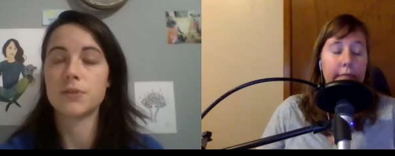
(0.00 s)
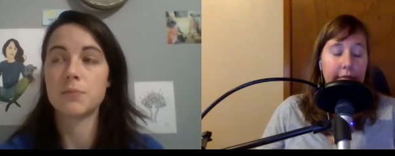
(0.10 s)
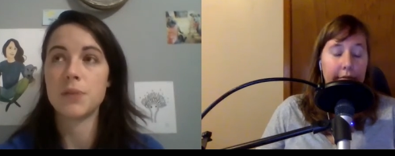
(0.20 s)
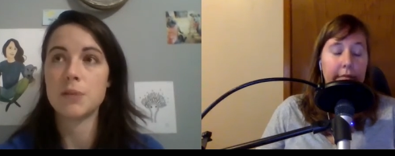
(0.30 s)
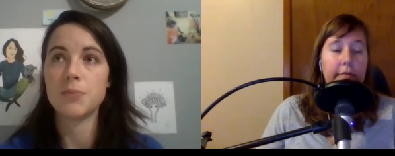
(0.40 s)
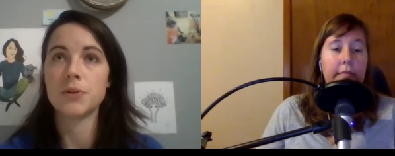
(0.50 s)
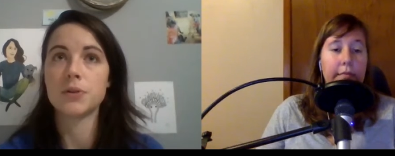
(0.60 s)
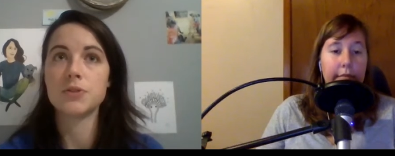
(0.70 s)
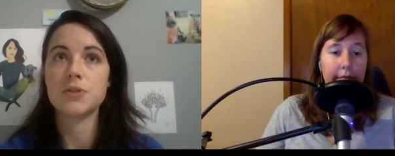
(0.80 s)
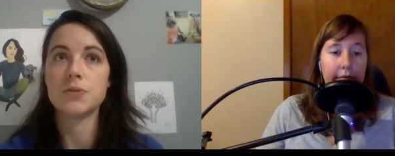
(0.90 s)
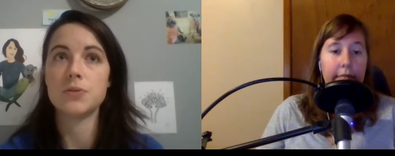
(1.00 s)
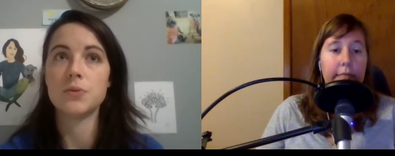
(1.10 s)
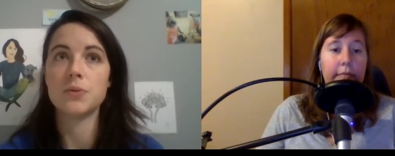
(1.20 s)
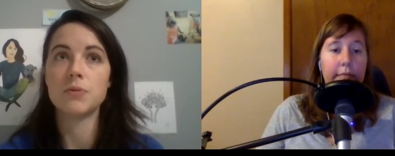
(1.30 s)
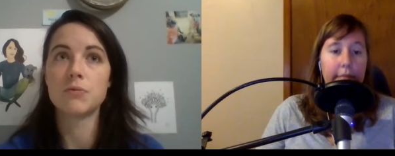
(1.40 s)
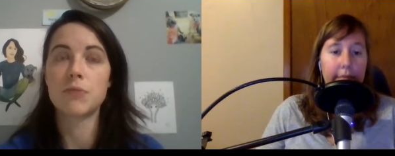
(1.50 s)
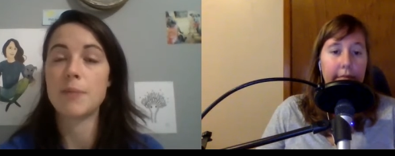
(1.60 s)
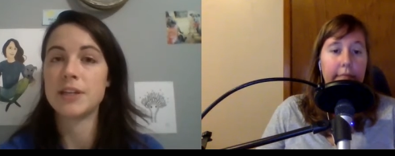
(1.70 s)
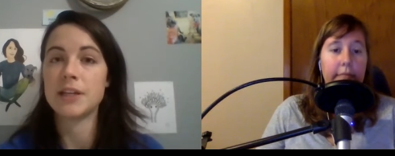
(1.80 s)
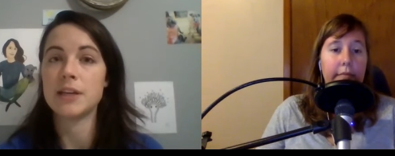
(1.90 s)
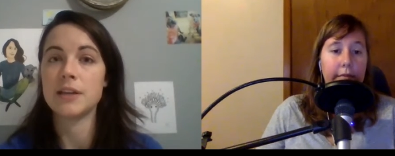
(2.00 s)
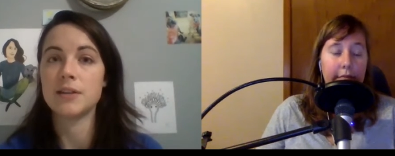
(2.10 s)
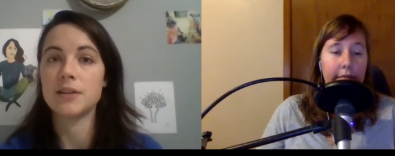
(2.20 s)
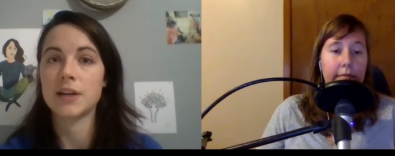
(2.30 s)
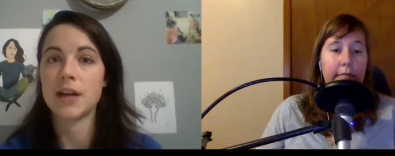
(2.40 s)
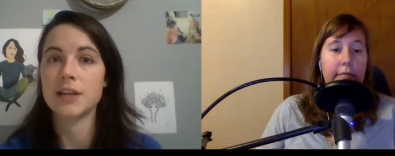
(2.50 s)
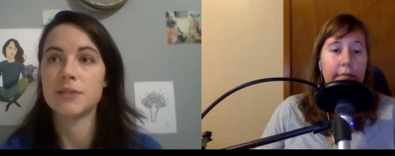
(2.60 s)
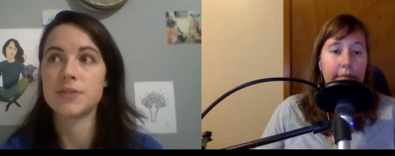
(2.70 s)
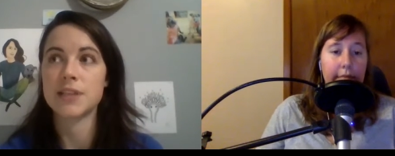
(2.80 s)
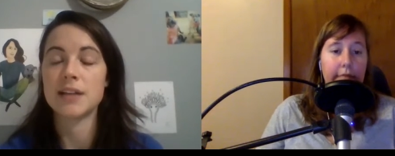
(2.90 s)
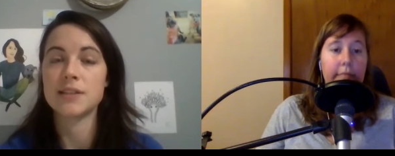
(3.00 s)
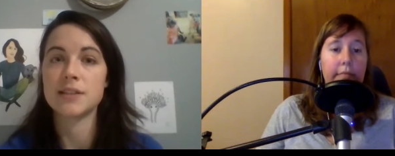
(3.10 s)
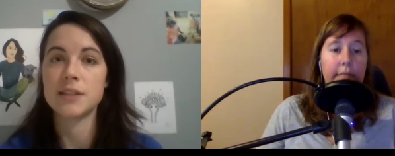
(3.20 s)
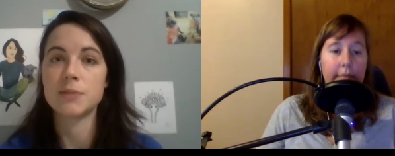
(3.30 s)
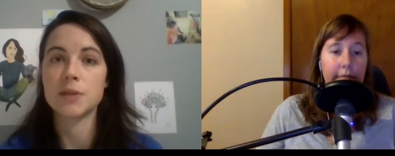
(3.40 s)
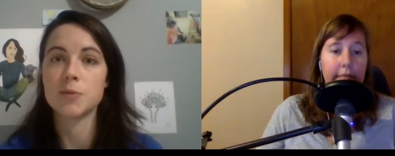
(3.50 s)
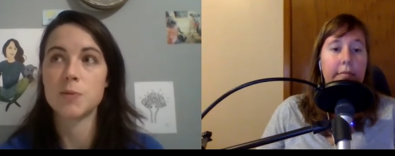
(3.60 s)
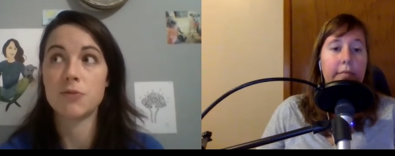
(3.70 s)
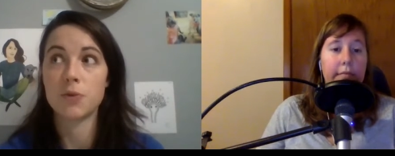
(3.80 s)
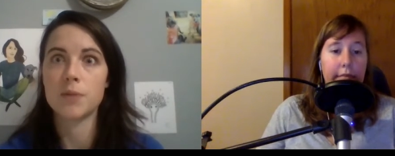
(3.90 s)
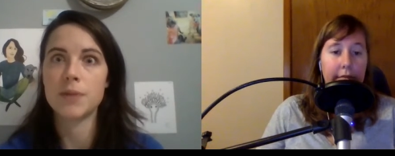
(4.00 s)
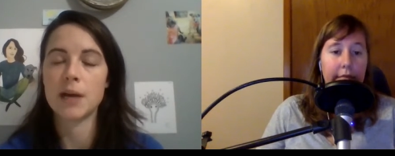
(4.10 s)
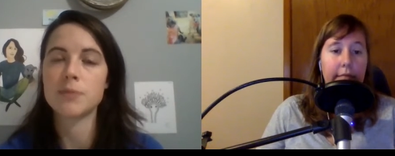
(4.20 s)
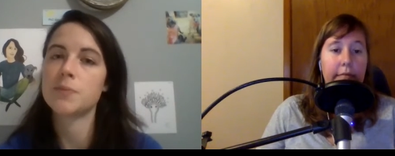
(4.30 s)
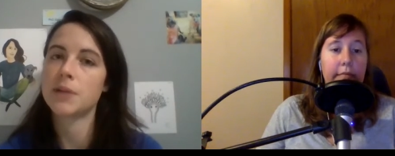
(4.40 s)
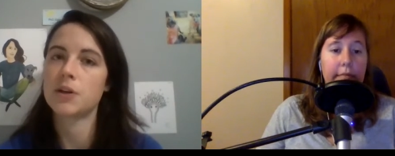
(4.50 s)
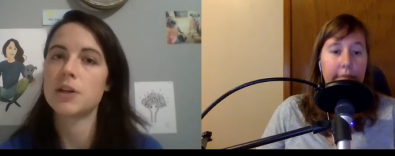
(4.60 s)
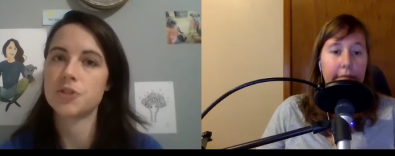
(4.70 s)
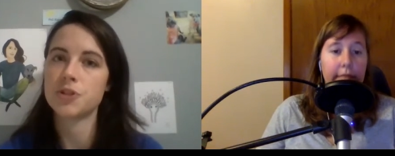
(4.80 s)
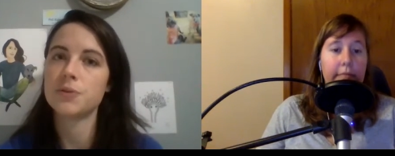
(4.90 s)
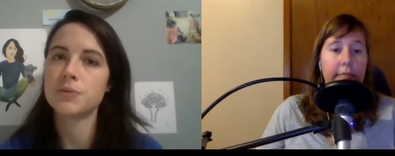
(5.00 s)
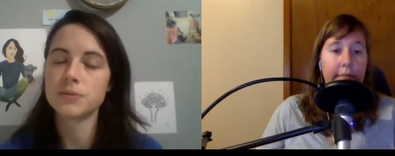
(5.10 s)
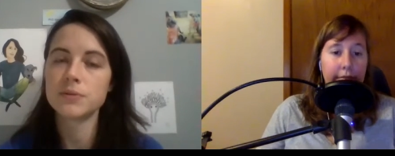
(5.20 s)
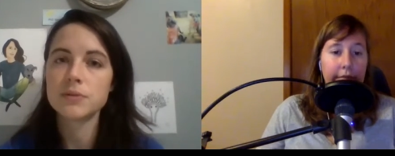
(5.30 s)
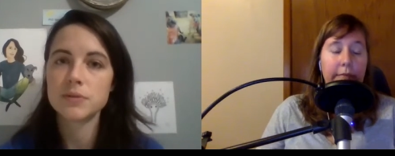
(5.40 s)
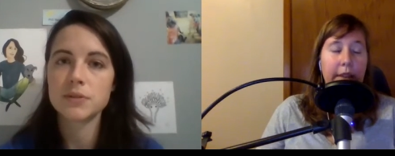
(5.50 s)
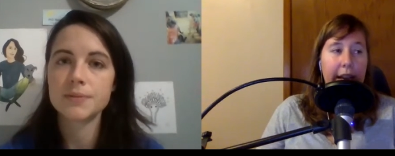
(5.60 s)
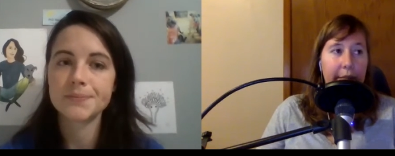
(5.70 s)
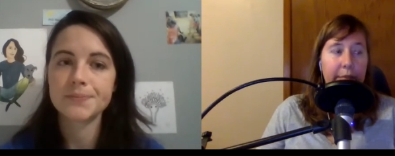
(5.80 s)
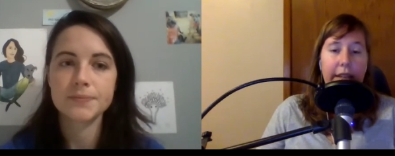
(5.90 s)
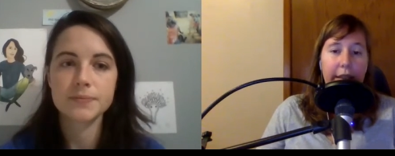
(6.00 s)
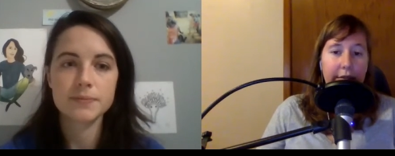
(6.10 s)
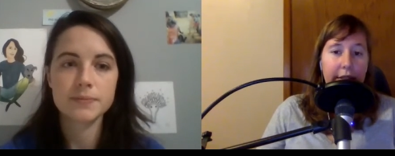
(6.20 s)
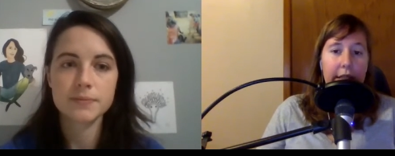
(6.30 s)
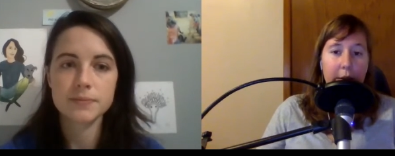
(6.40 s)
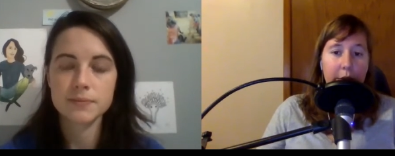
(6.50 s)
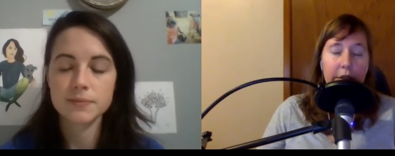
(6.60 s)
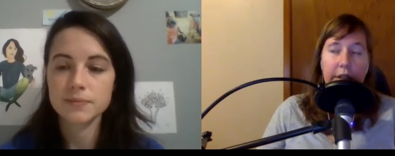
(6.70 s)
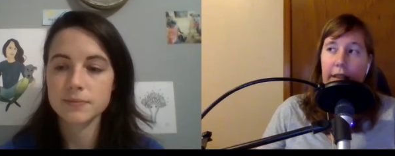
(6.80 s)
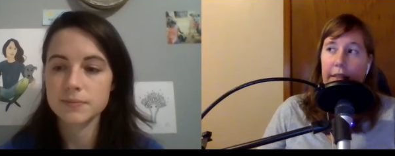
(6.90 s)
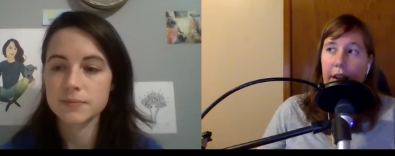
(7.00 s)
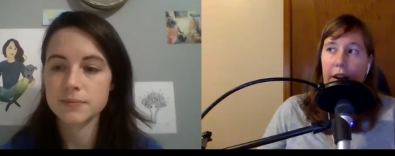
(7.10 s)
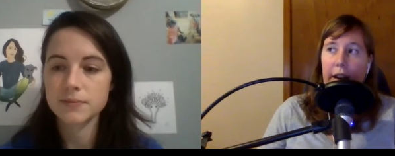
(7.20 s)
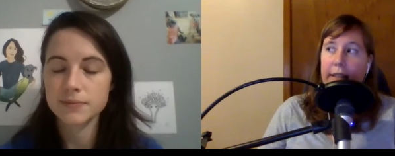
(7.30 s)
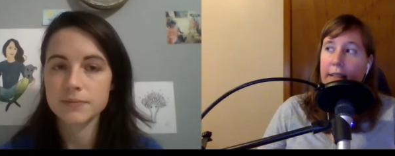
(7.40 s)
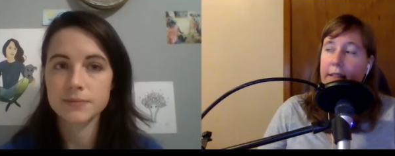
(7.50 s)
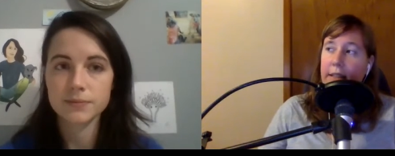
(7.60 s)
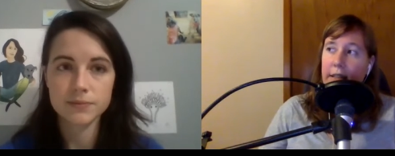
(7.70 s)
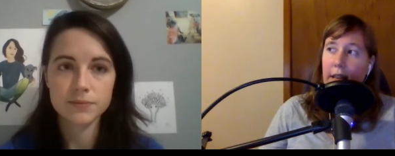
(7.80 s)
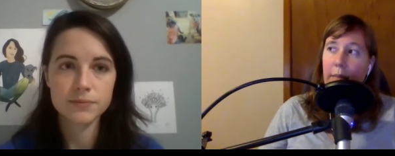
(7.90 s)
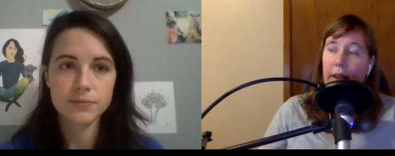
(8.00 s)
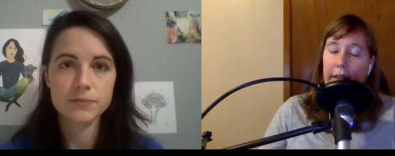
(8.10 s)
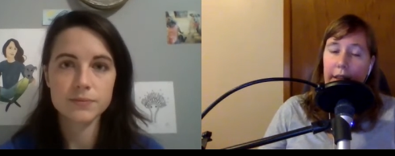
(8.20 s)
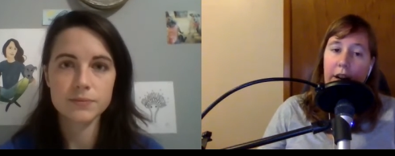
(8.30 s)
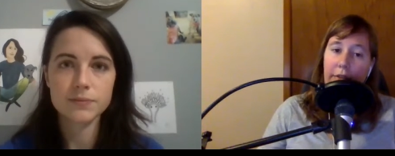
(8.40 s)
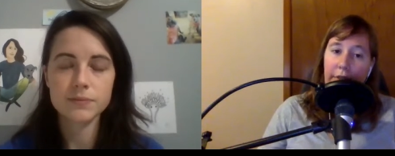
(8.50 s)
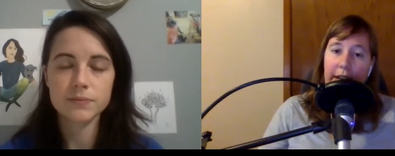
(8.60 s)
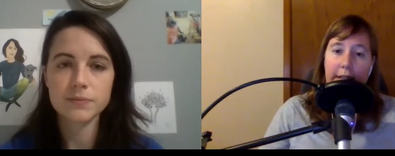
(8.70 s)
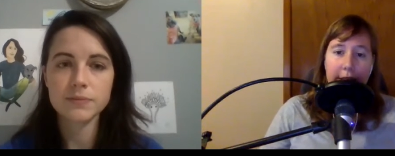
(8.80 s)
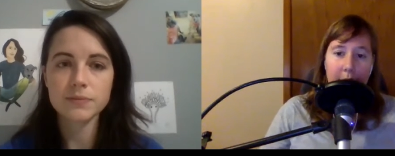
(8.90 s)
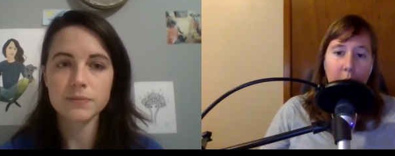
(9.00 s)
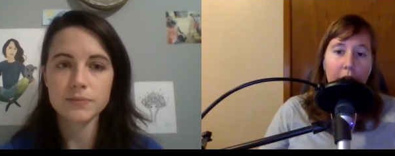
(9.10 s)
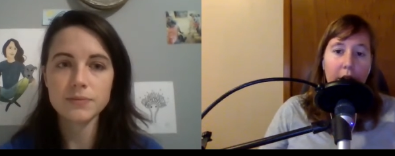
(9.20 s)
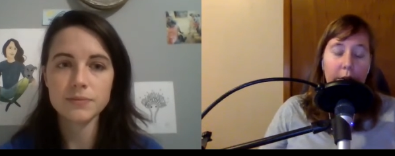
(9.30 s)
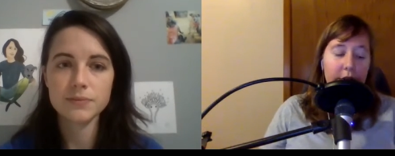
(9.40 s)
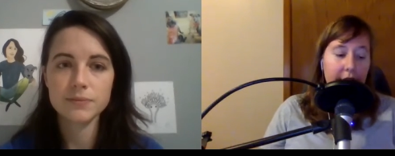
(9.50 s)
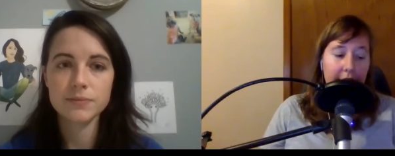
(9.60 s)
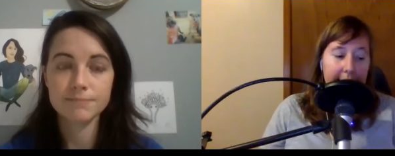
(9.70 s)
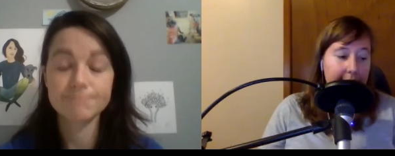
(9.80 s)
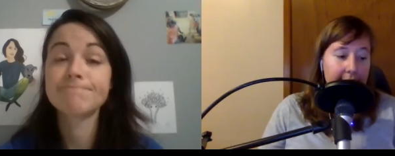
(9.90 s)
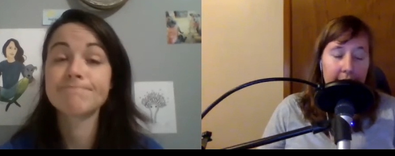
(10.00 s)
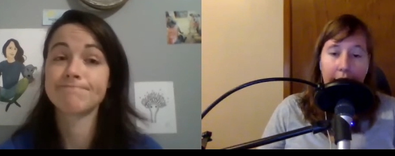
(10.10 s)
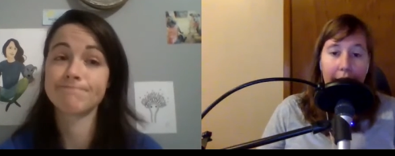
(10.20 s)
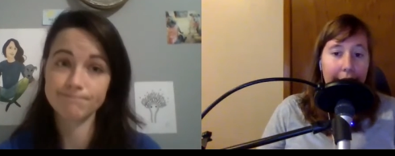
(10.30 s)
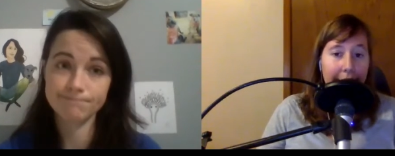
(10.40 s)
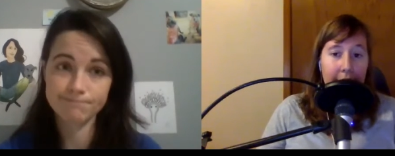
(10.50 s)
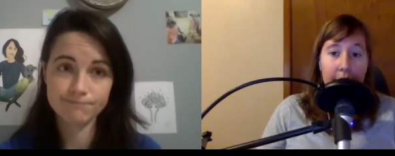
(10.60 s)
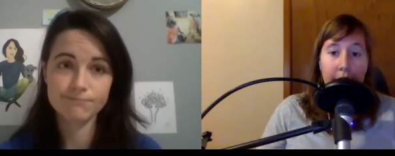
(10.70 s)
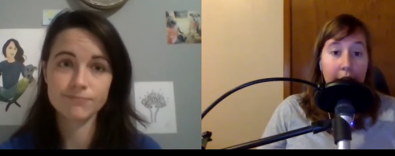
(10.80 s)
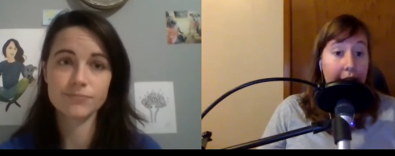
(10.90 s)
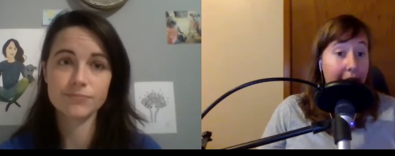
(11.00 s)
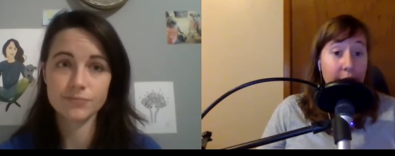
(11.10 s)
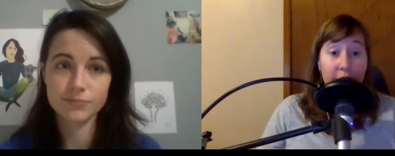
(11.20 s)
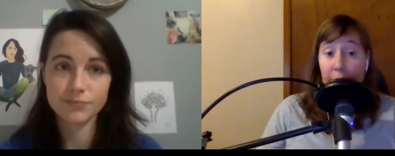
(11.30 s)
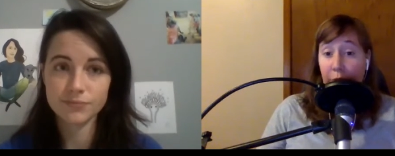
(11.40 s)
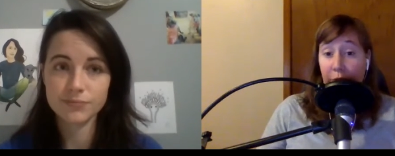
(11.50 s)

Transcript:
Speaker 1: for people to remedy the kind of signs and symptoms before it becomes a bigger issue
Speaker 2: yeah, I definitely see what you're saying there. It's it's the same in the area of finances as well, which I say this a lot like an ounce of